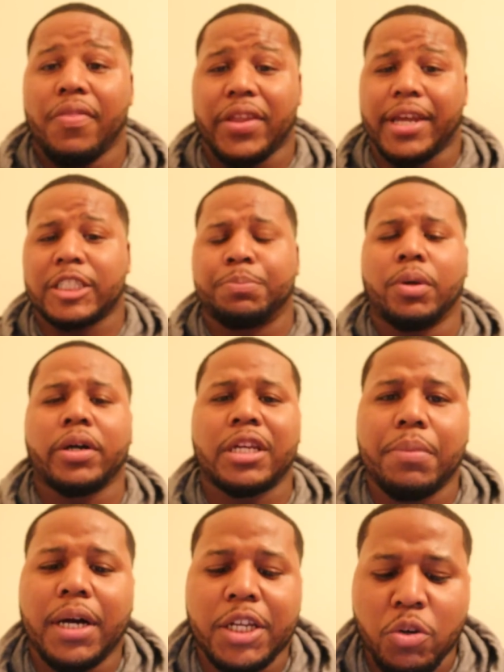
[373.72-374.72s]
The next
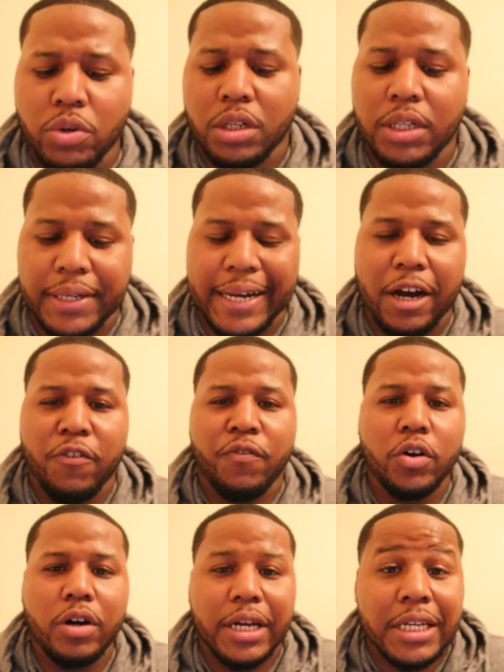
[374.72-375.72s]
Pokemon you want to look out
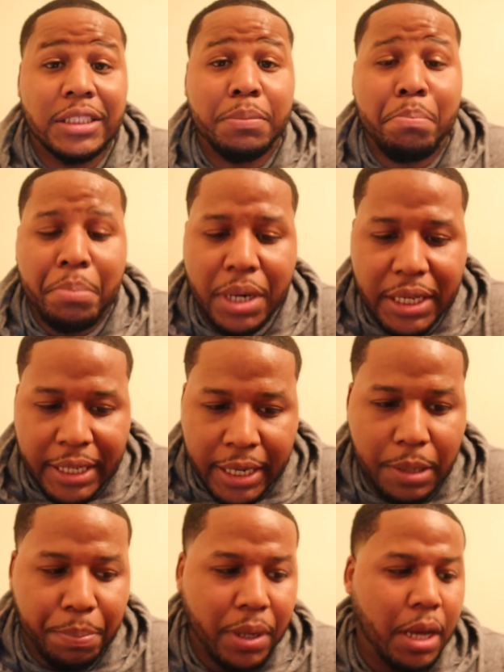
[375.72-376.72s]
for is
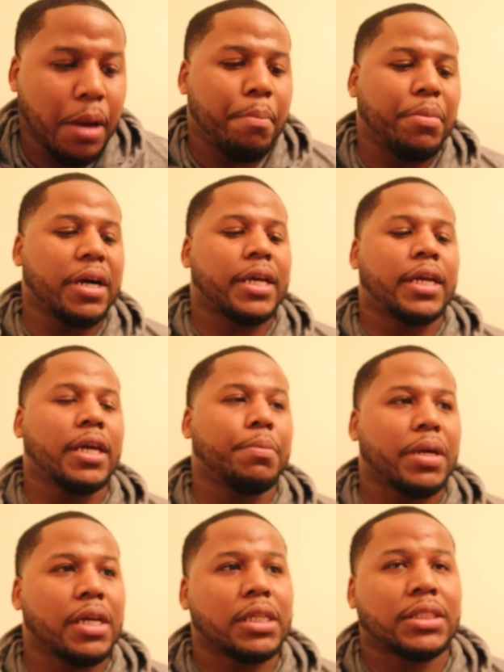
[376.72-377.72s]
Mudkip.
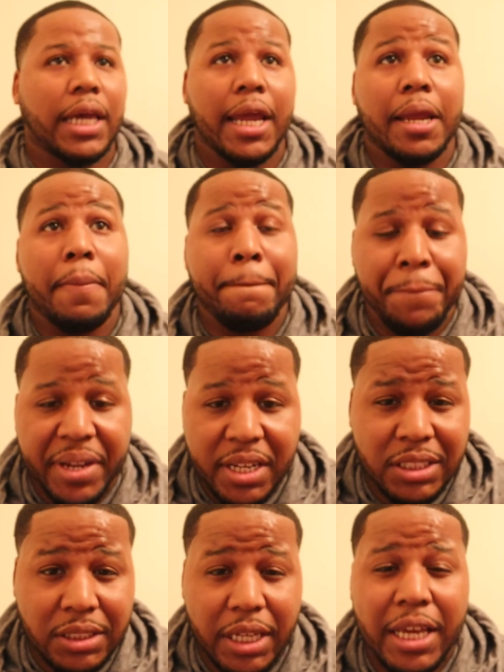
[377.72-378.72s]
Mudkip is a
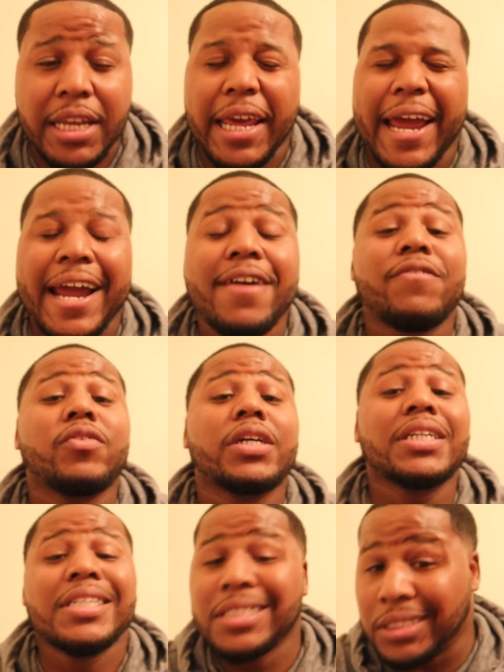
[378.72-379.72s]
beast in
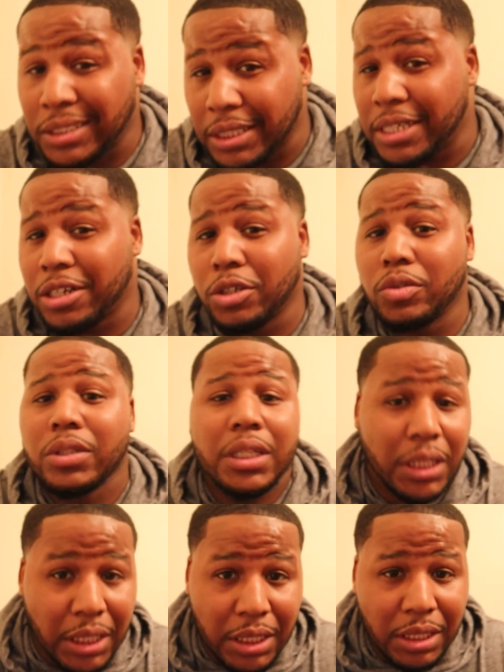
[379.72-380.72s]
every single
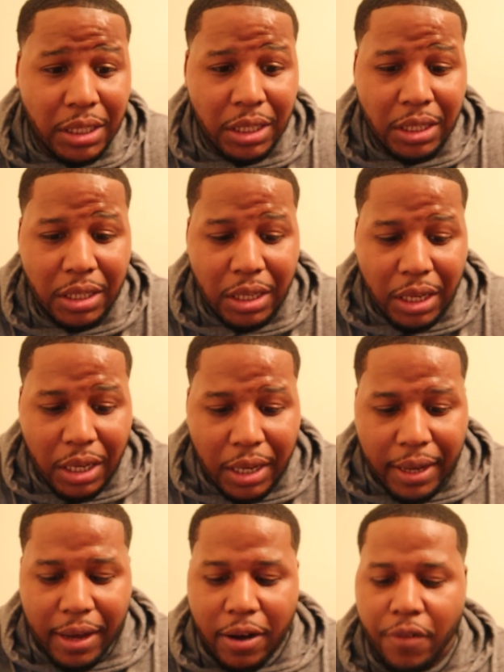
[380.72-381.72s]
league.
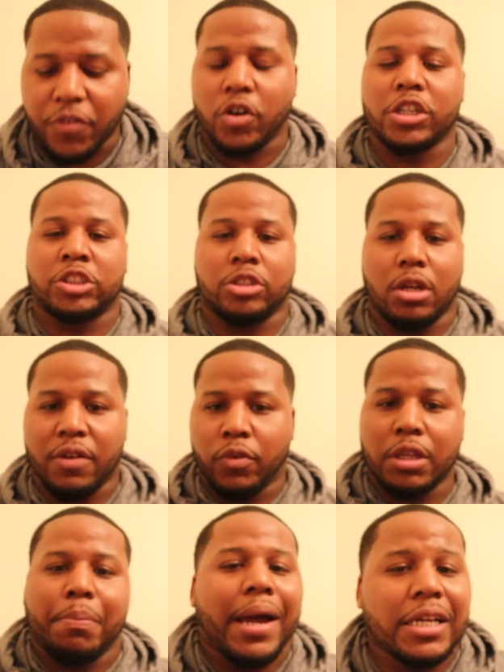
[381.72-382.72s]
Of course, start off
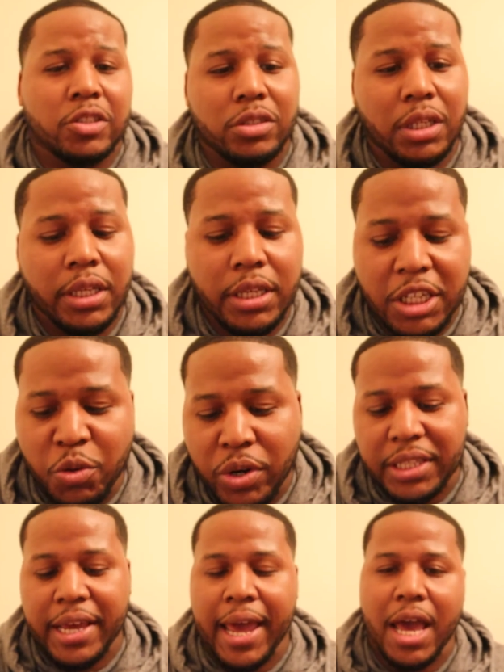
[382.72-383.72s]
with the Masters League. You
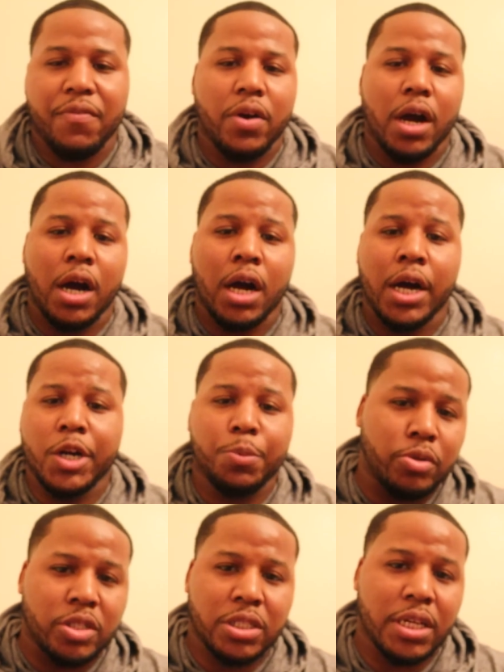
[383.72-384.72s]
want it to have
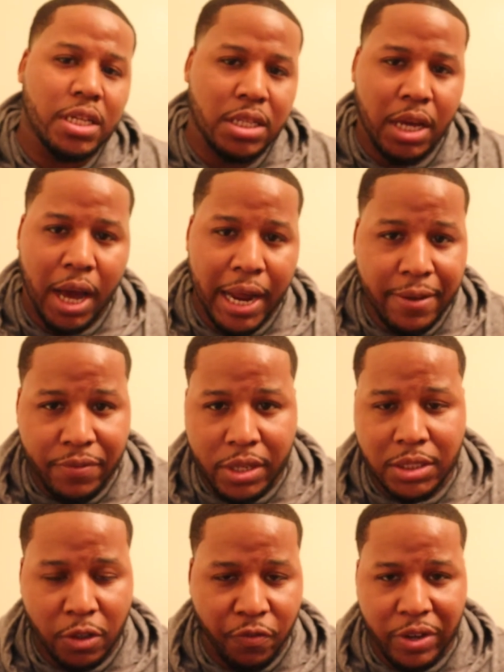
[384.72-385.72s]
100%
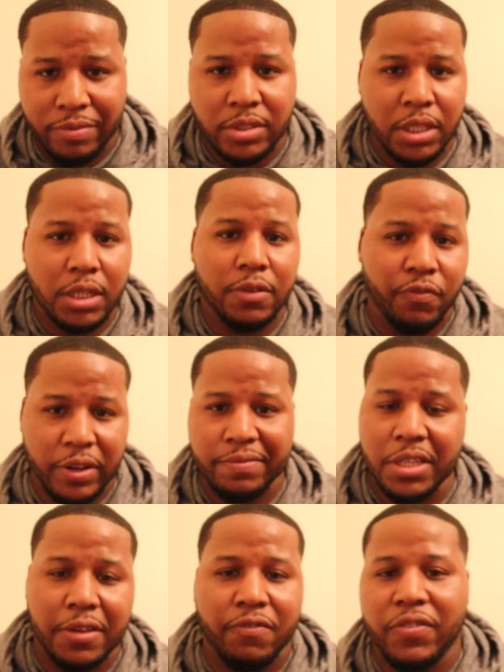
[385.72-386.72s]
IV, so 15,
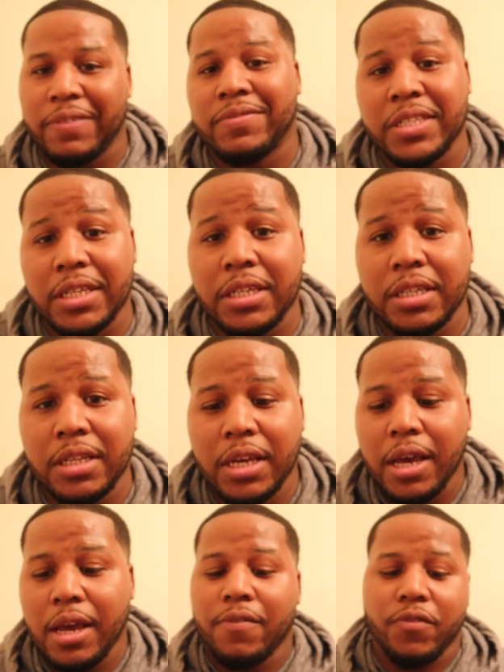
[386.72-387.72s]
15, 15
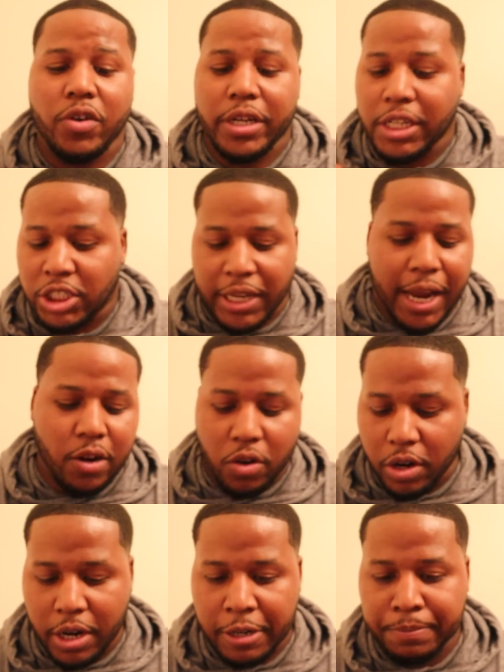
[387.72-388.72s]
for each
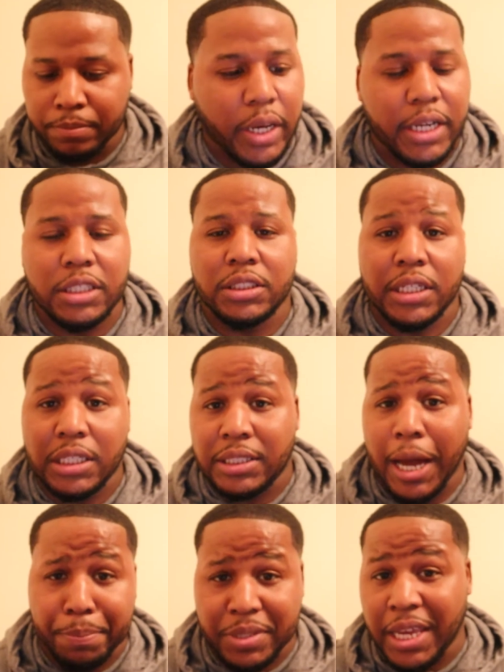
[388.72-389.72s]
category. It is in the
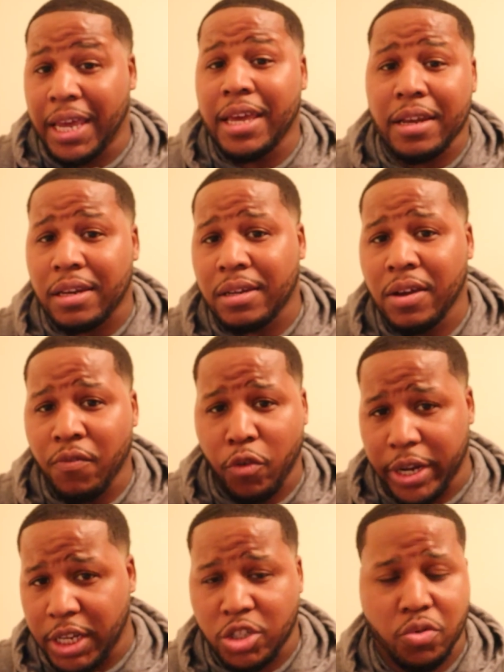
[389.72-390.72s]
top 10
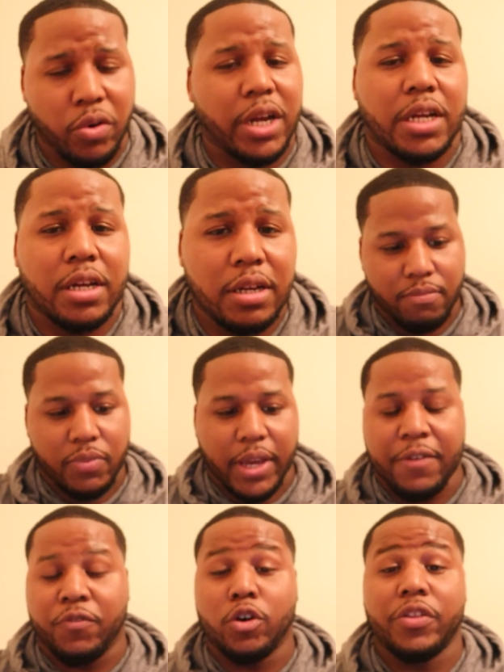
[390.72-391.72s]
for each rank.
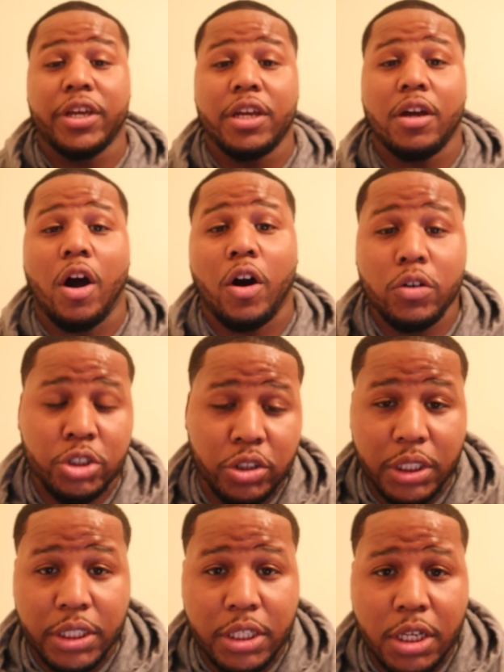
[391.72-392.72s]
And for the Ultra
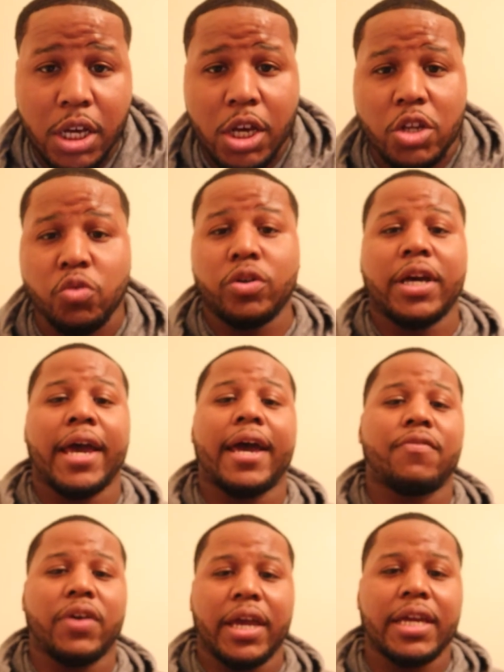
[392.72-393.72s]
League, you want to
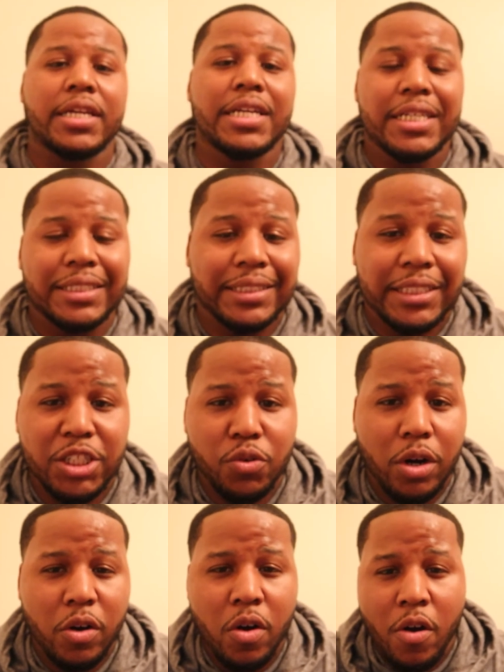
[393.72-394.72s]
have a
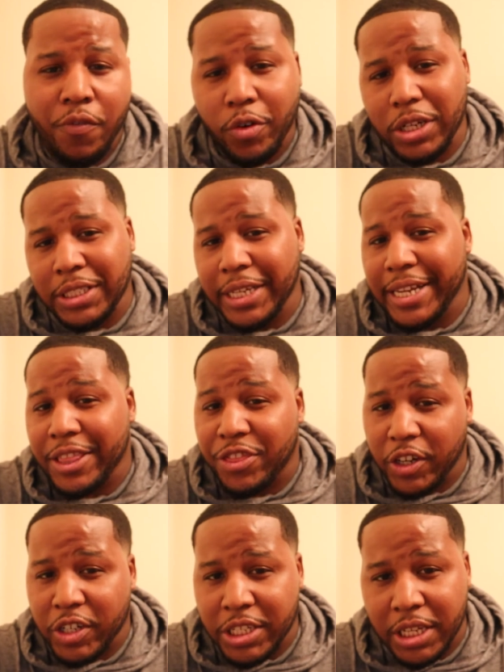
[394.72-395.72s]
0, 14,
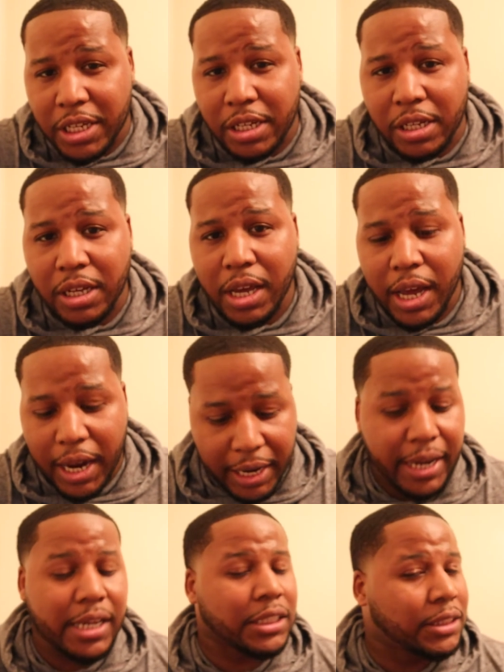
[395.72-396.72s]
13.
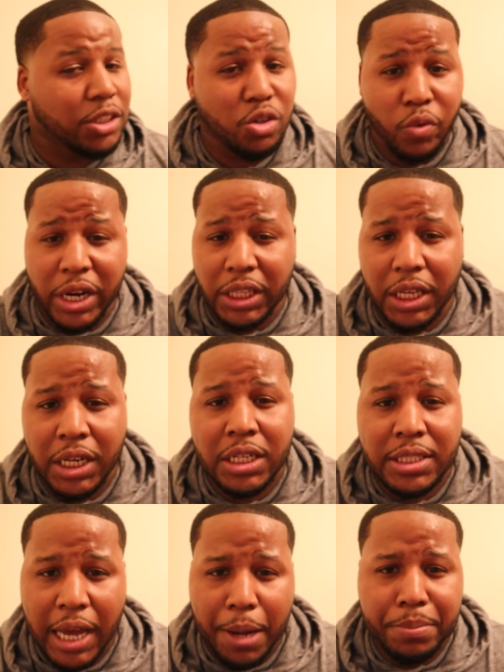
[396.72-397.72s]
Again, still ranked in the
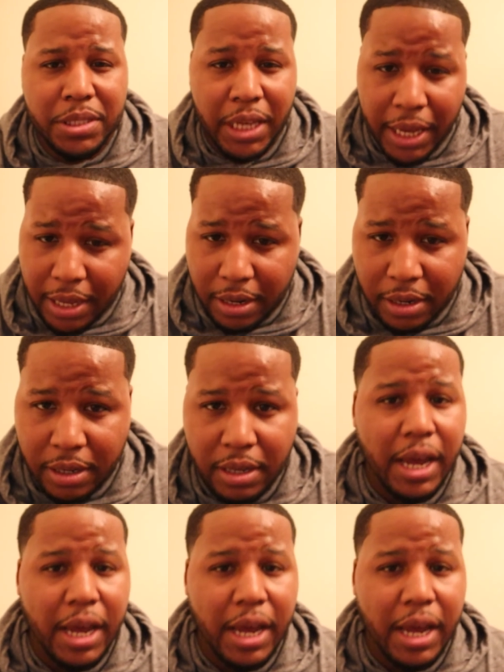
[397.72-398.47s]
top 10.